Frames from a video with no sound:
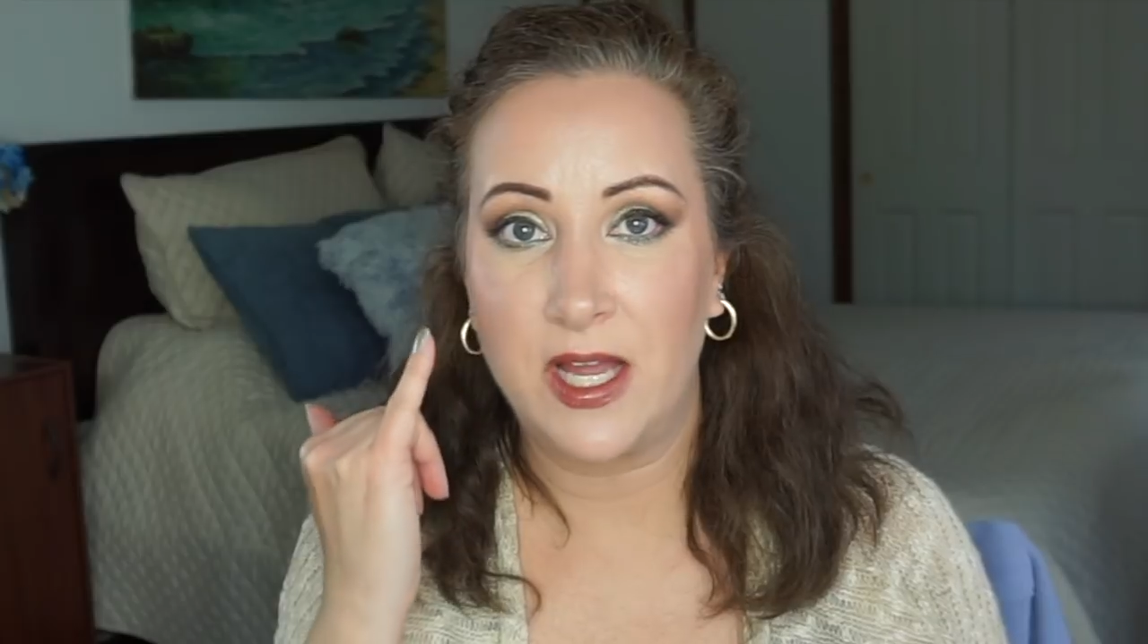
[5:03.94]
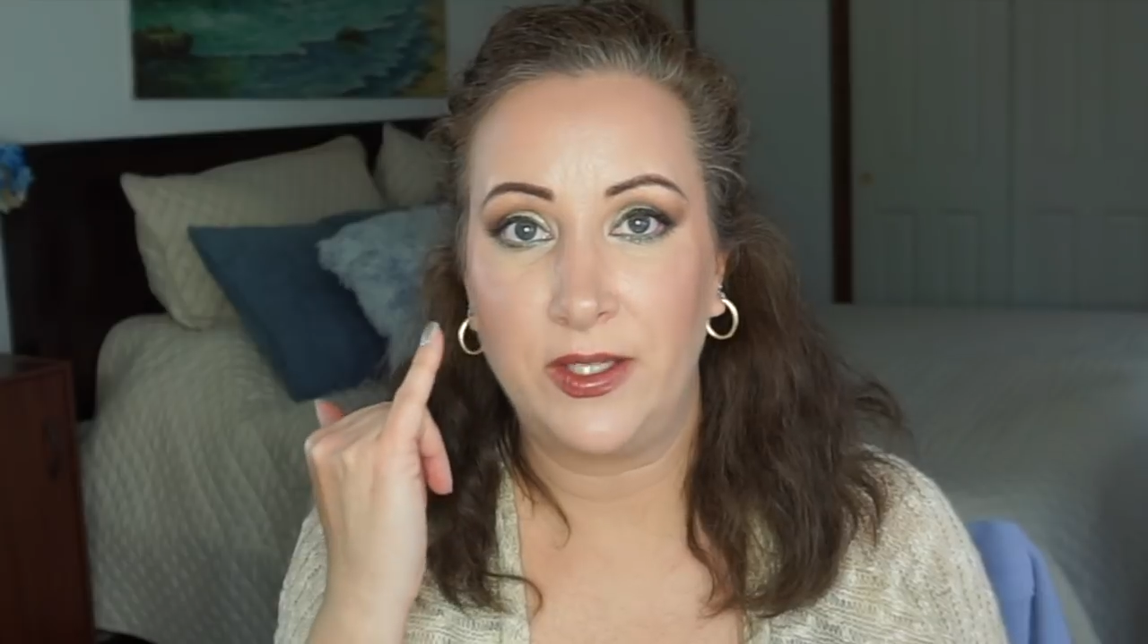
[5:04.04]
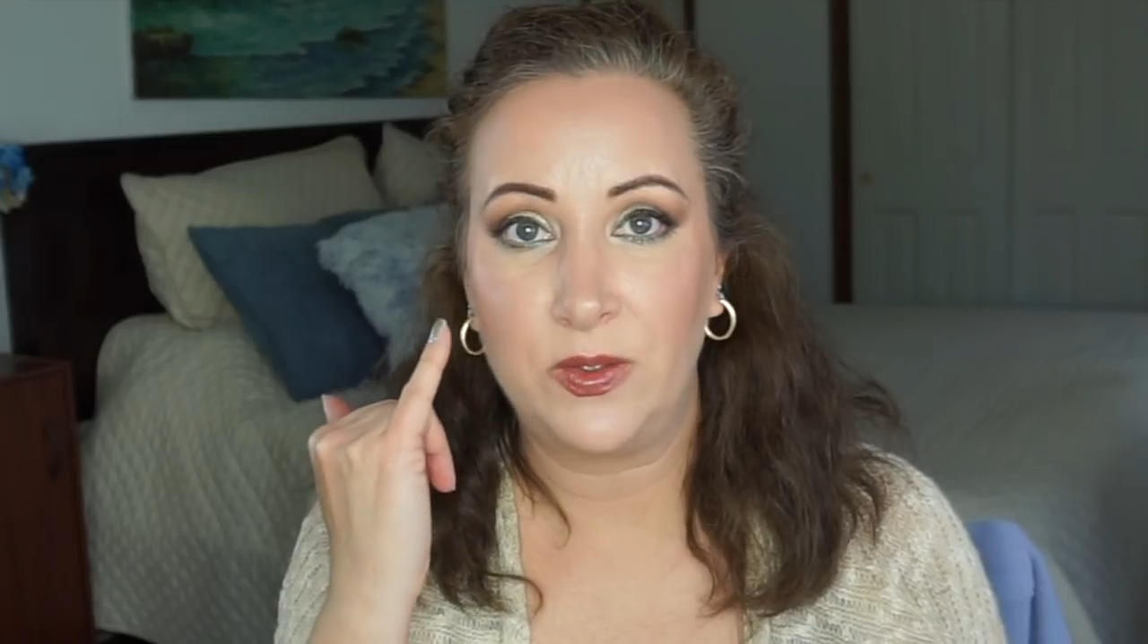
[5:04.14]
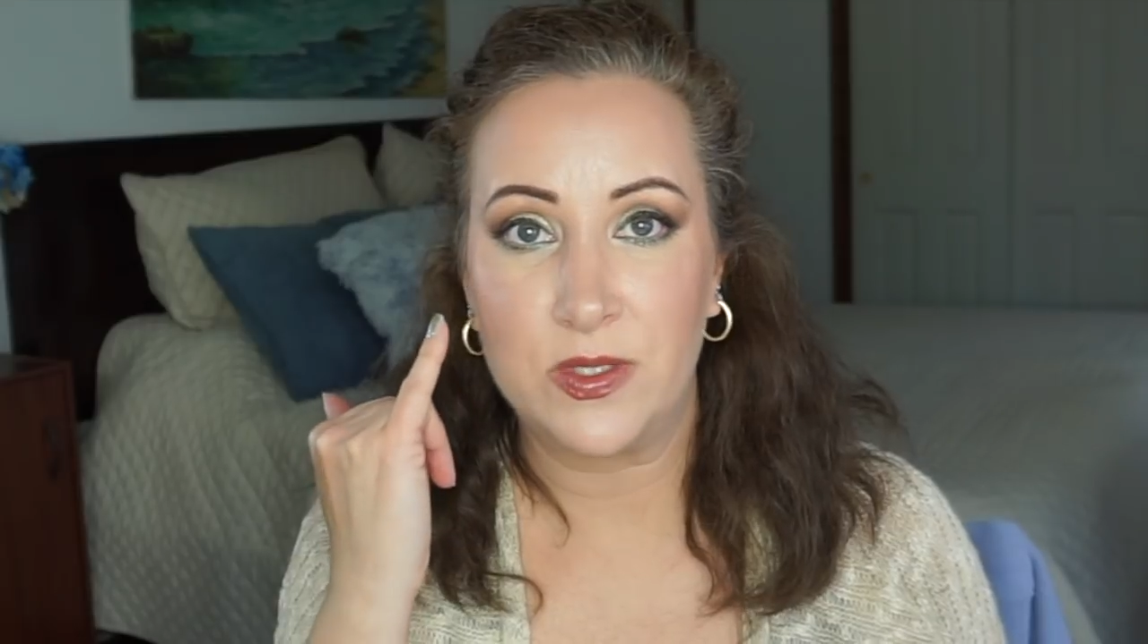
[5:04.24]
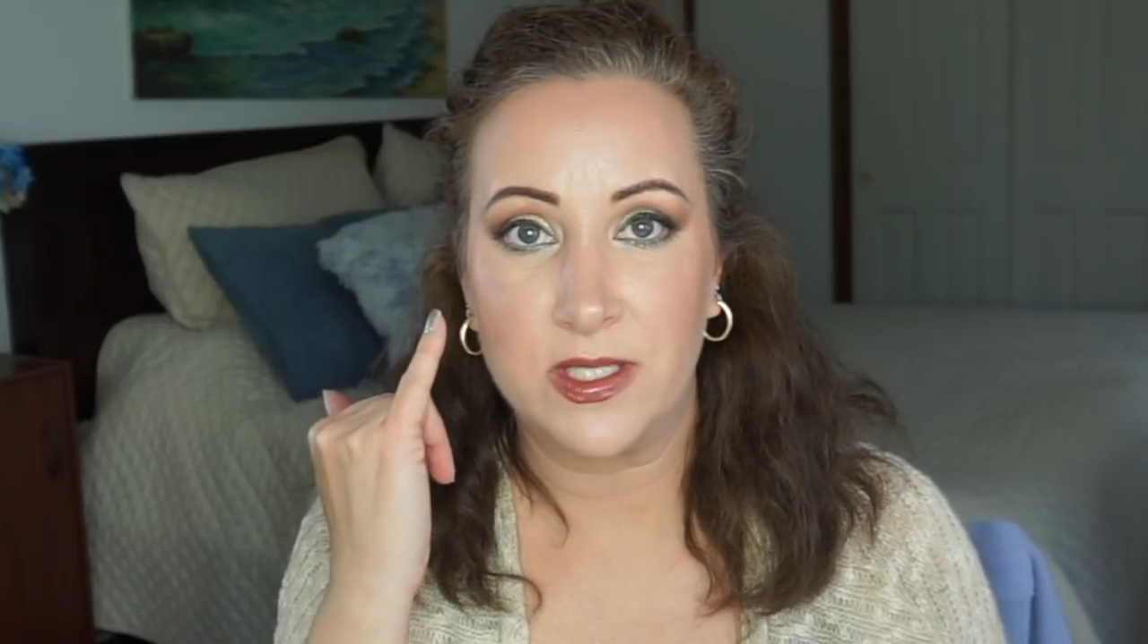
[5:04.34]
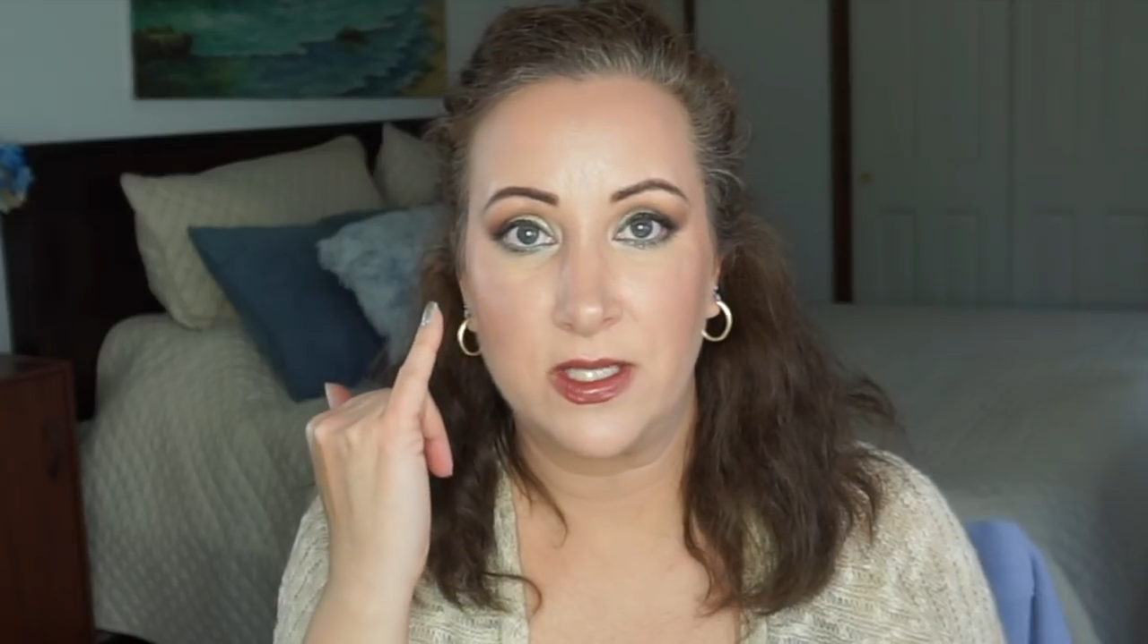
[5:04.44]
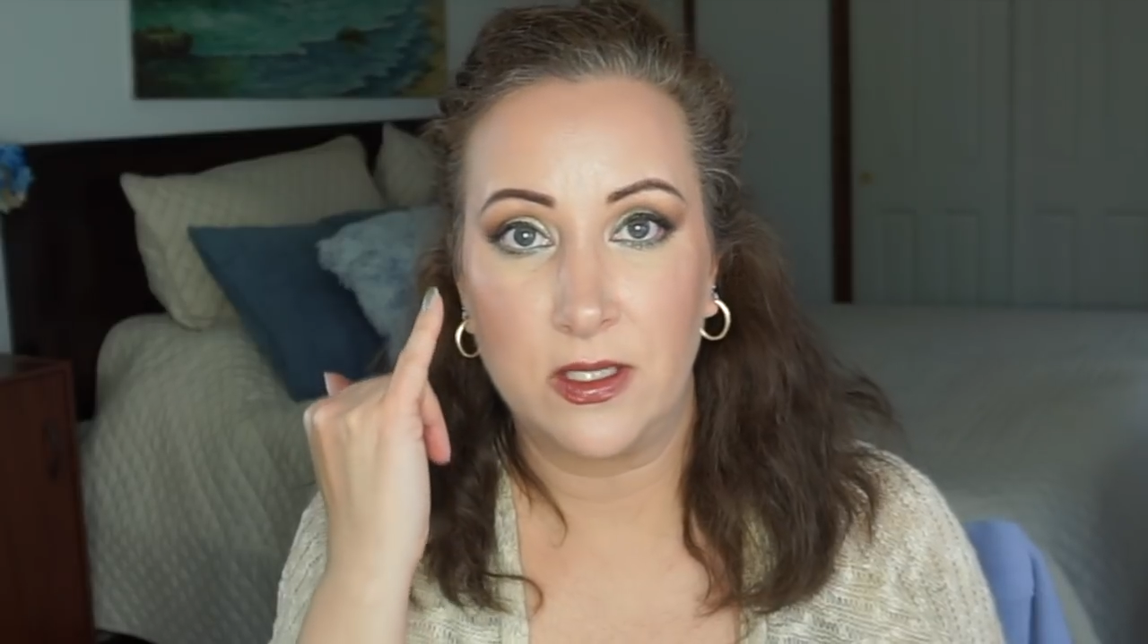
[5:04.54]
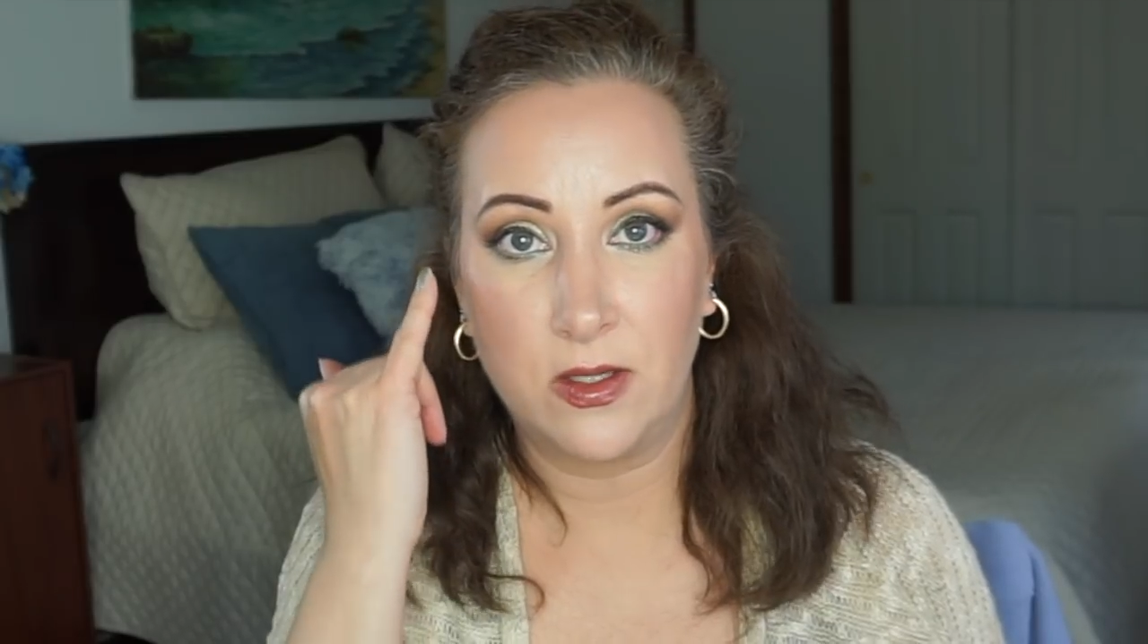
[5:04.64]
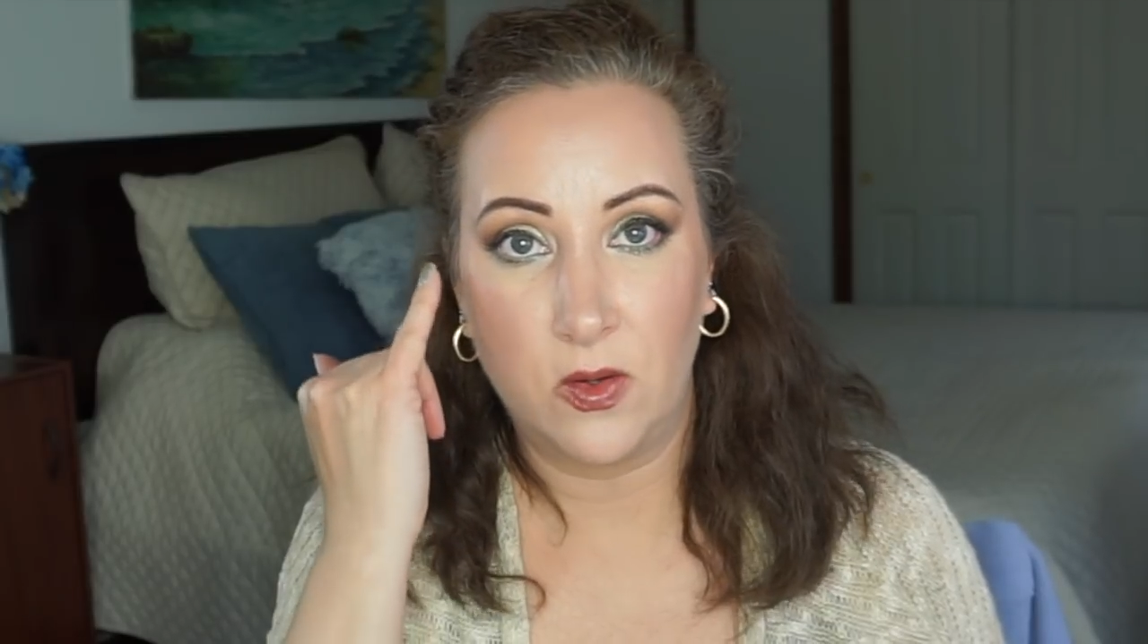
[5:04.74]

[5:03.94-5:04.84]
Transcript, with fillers: I use it